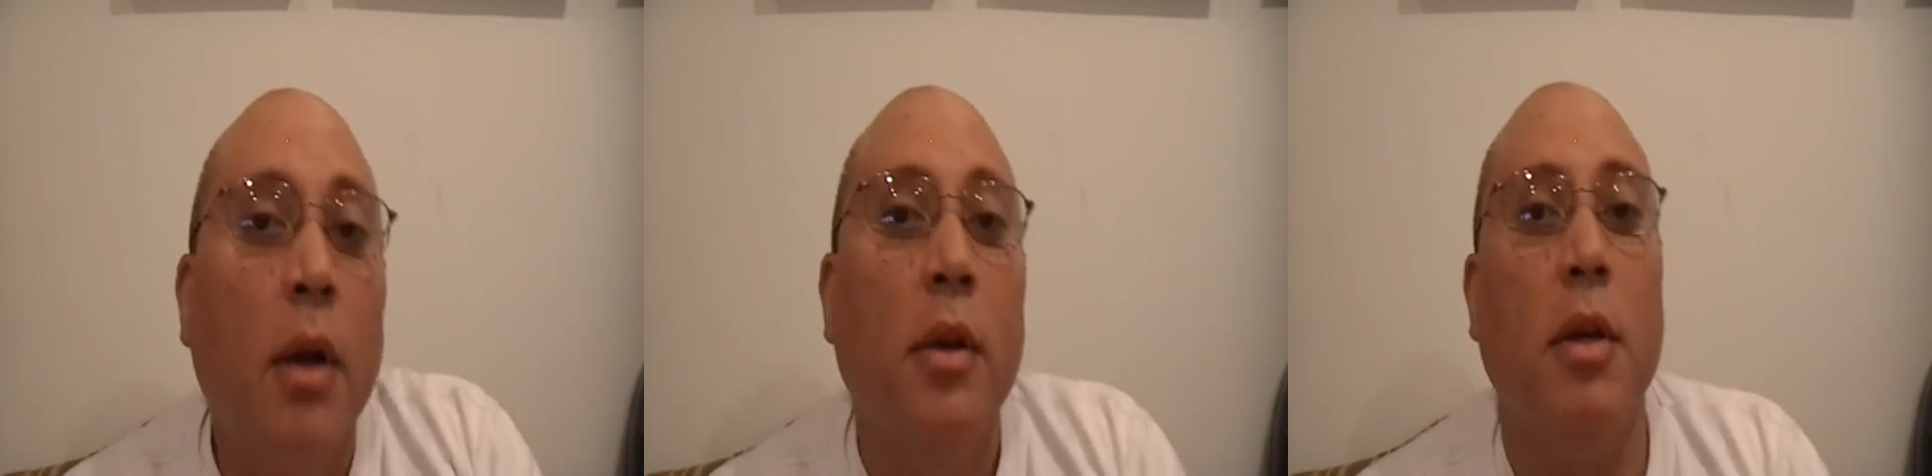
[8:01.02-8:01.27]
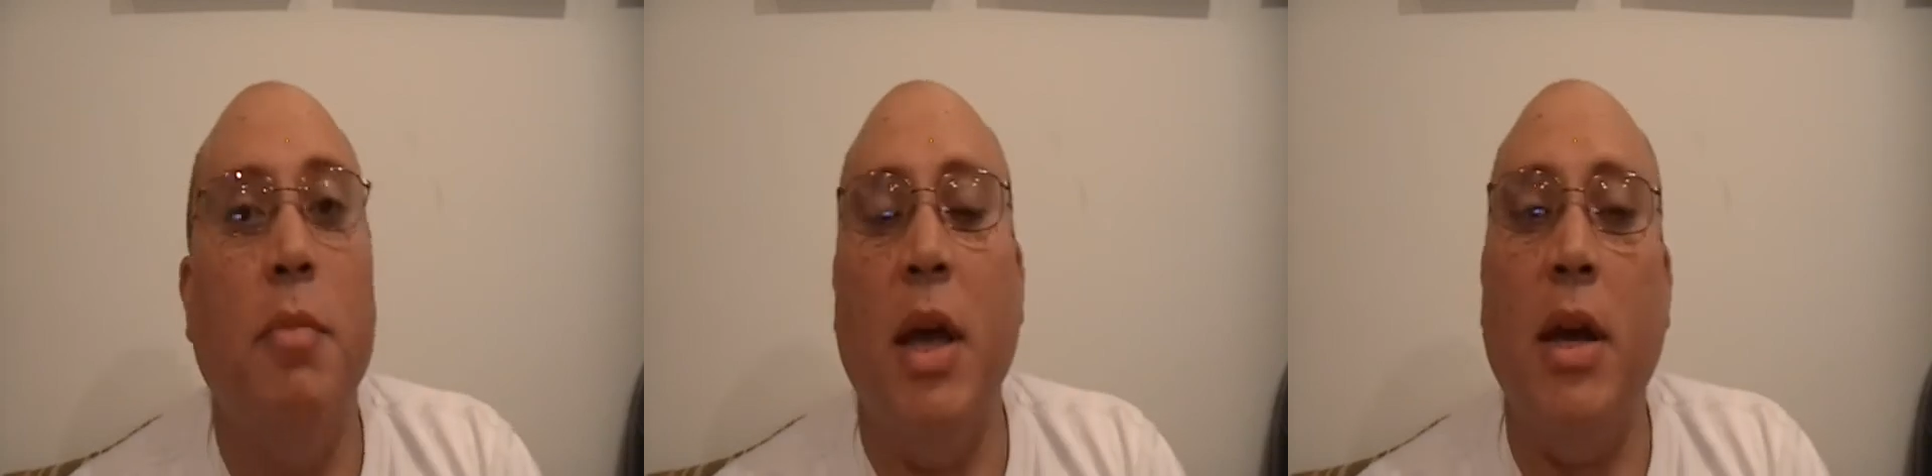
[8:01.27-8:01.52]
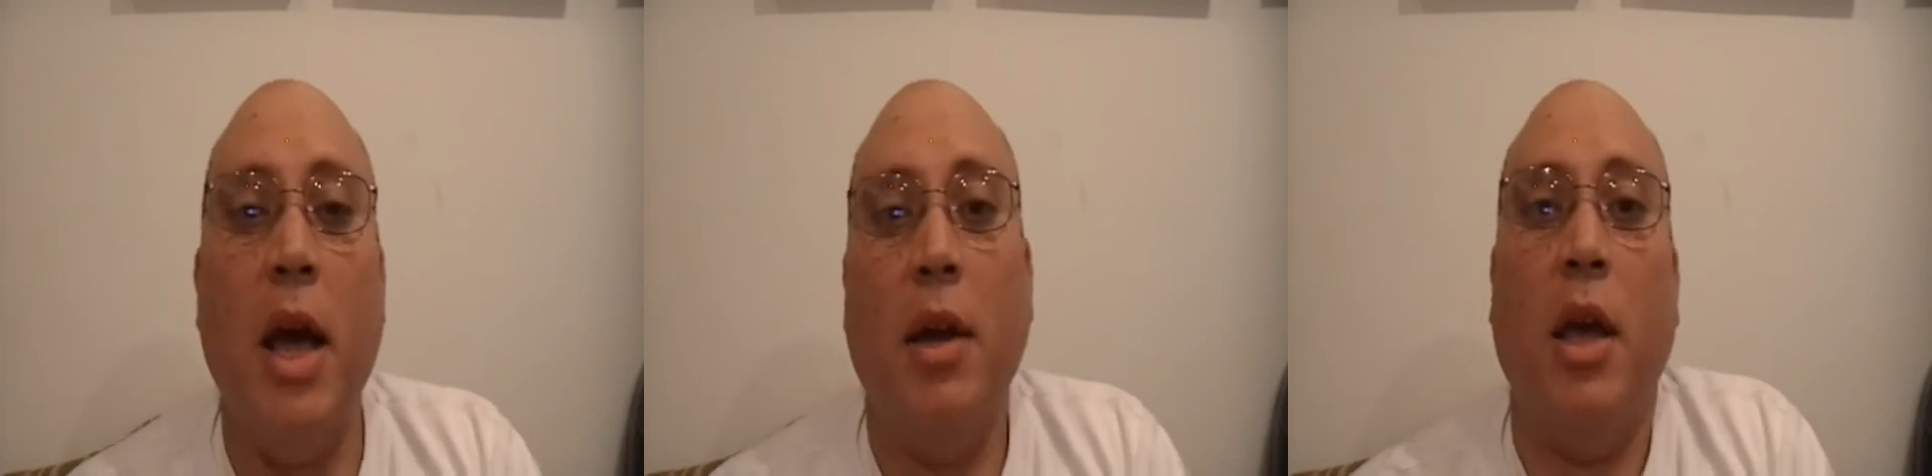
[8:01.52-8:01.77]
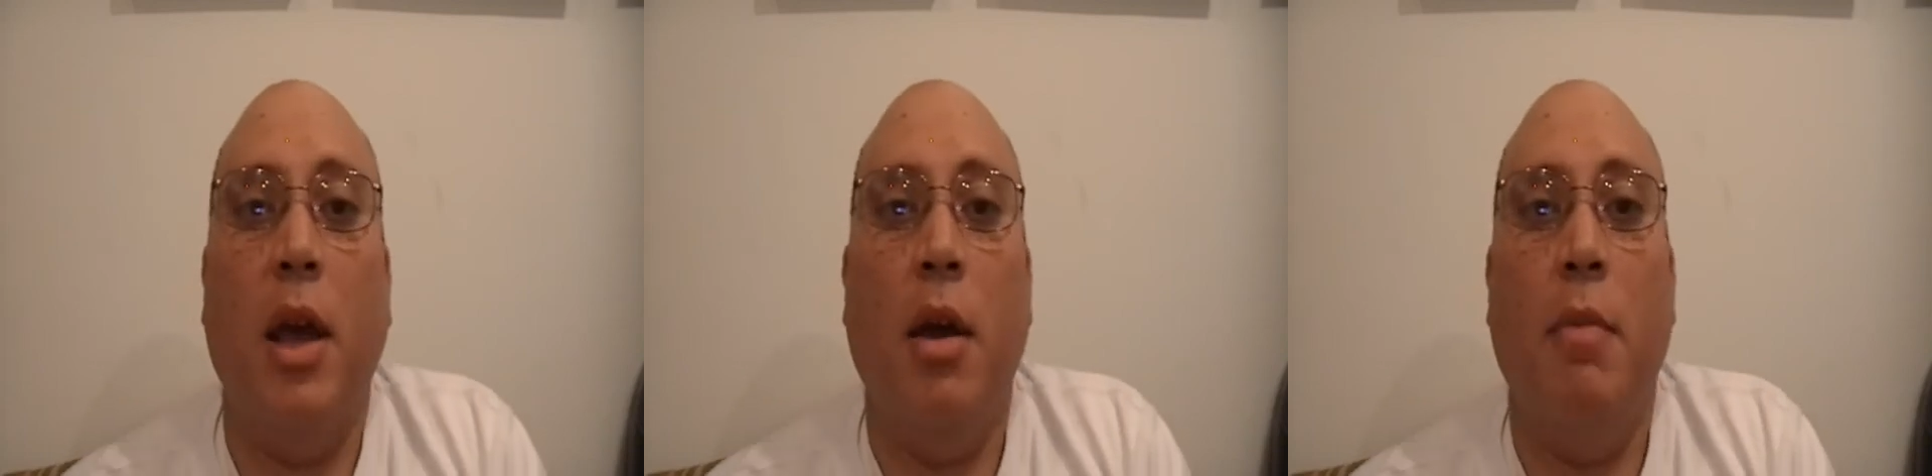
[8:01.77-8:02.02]
You may not
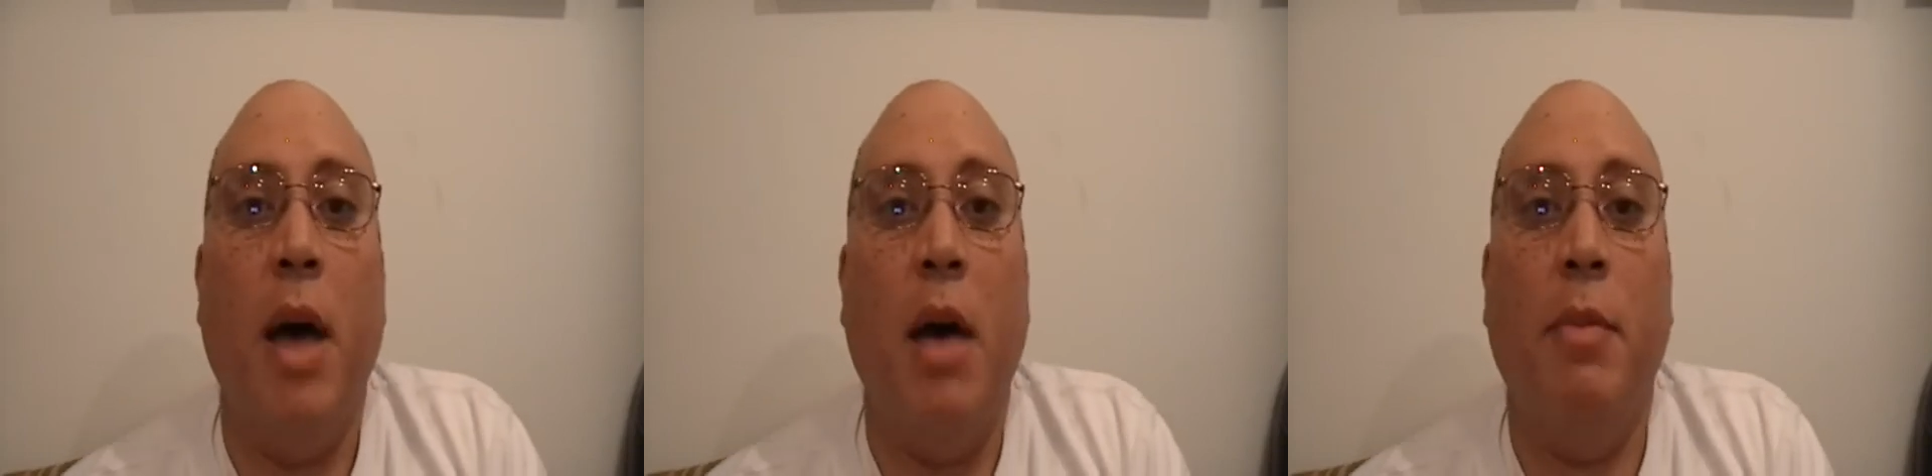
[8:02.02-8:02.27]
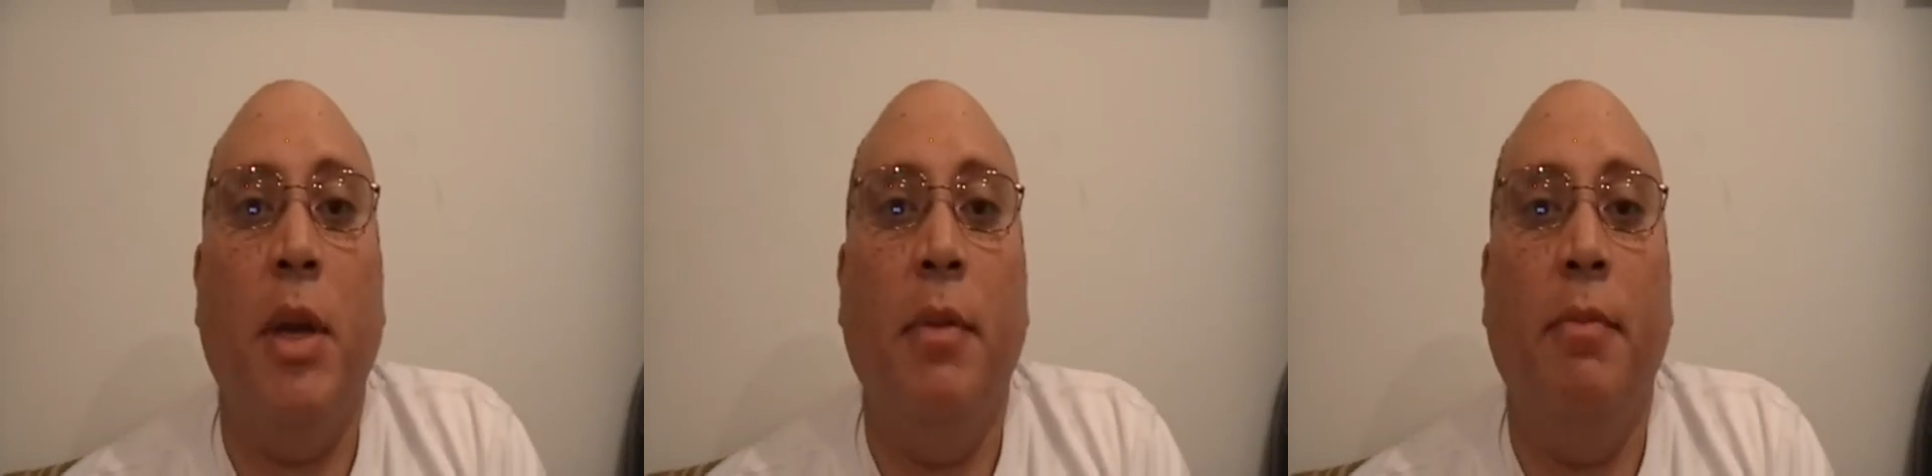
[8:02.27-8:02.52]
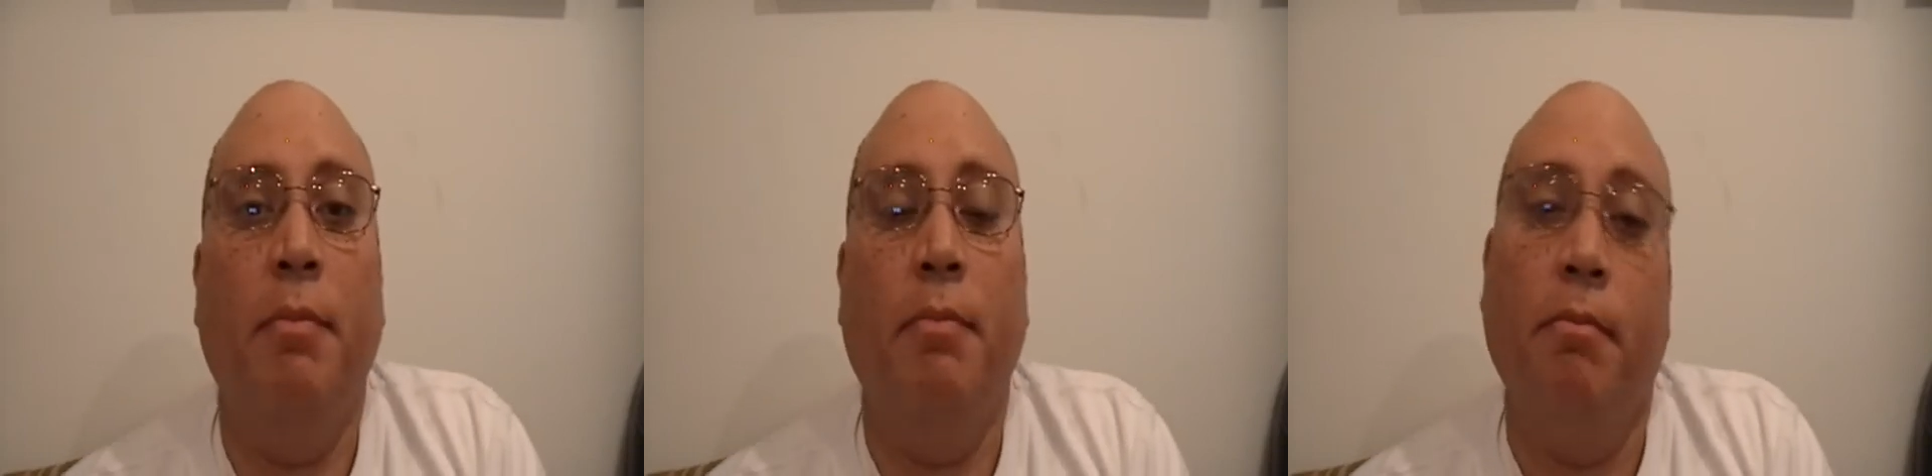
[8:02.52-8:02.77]
care about me.